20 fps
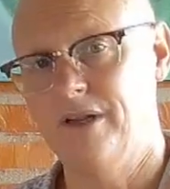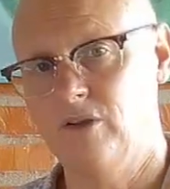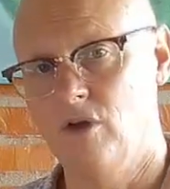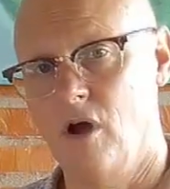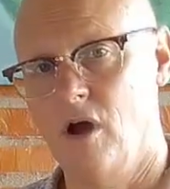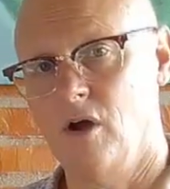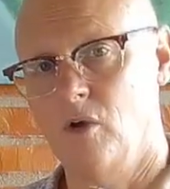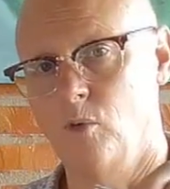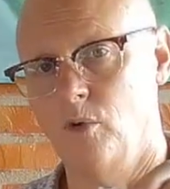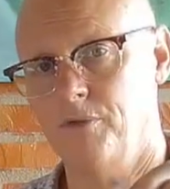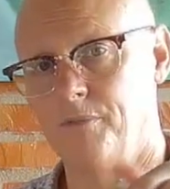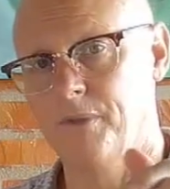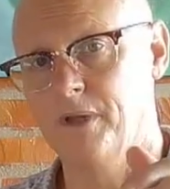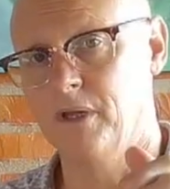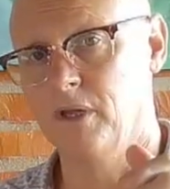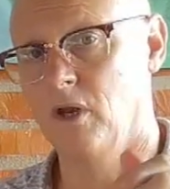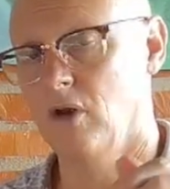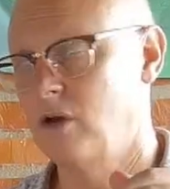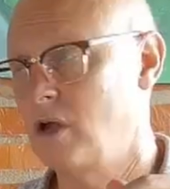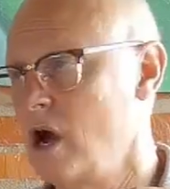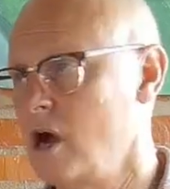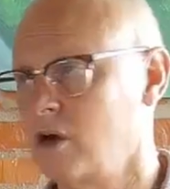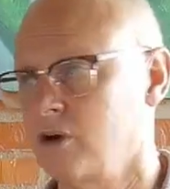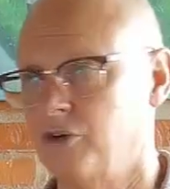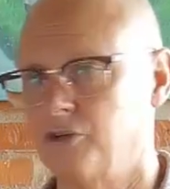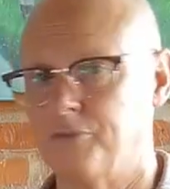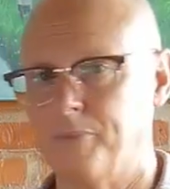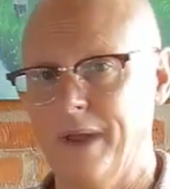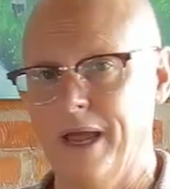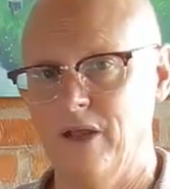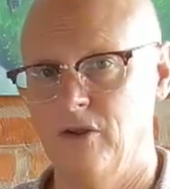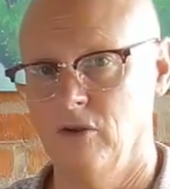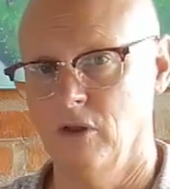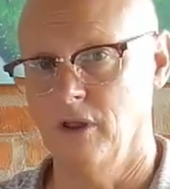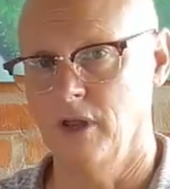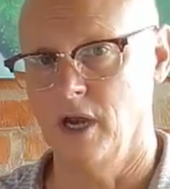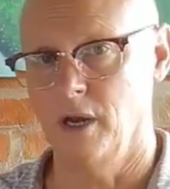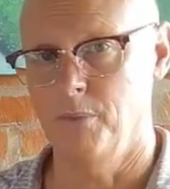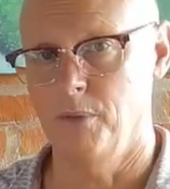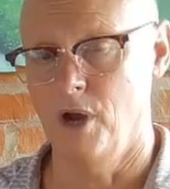dog with me, a little Cocker Spaniel
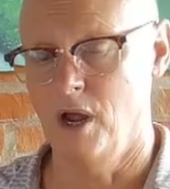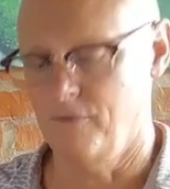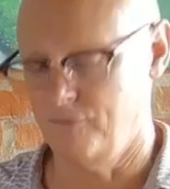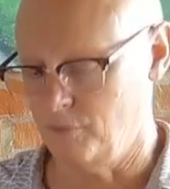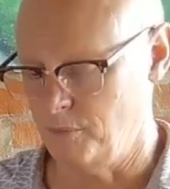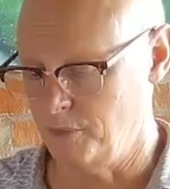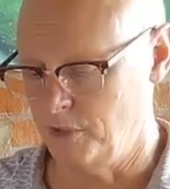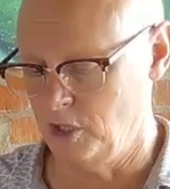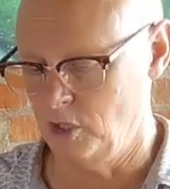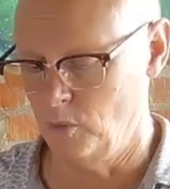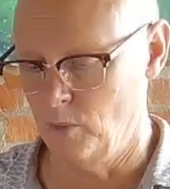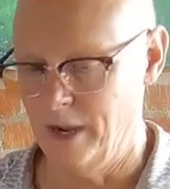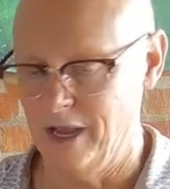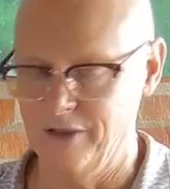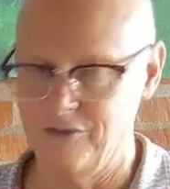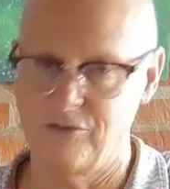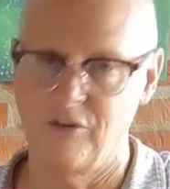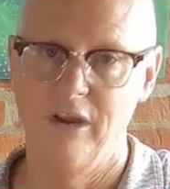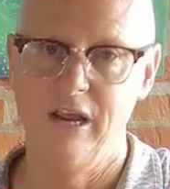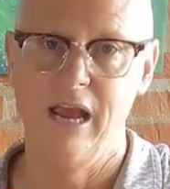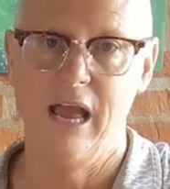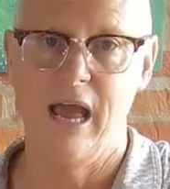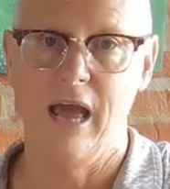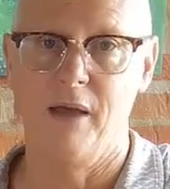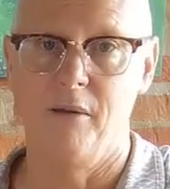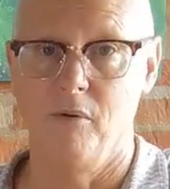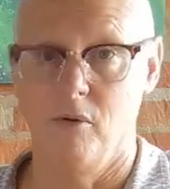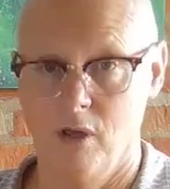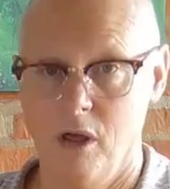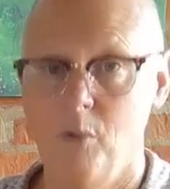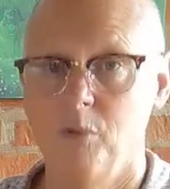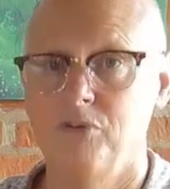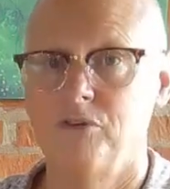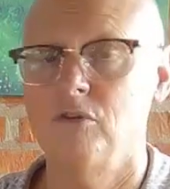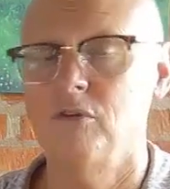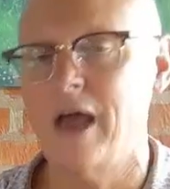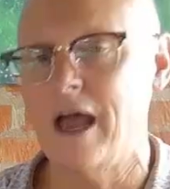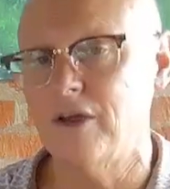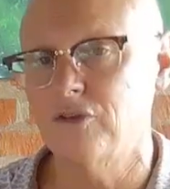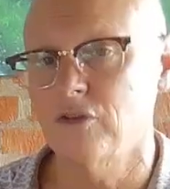that I brought from the U.S. And that was
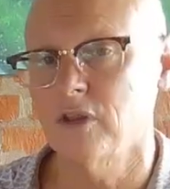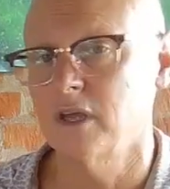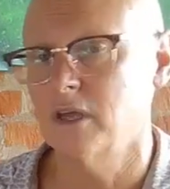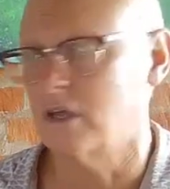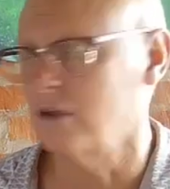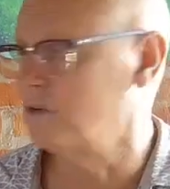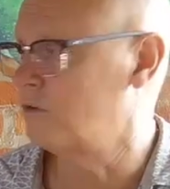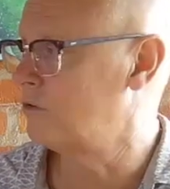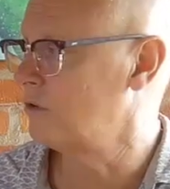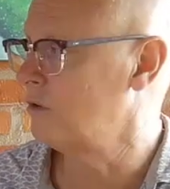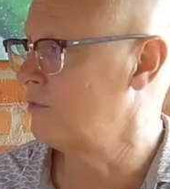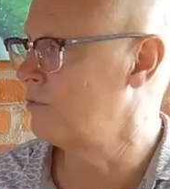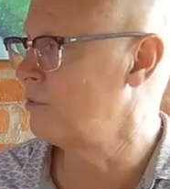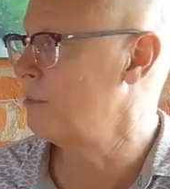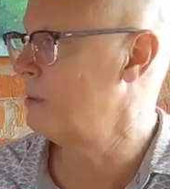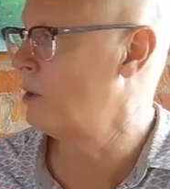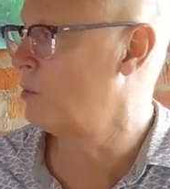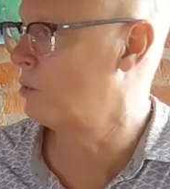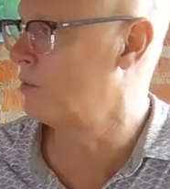actually a concern for me,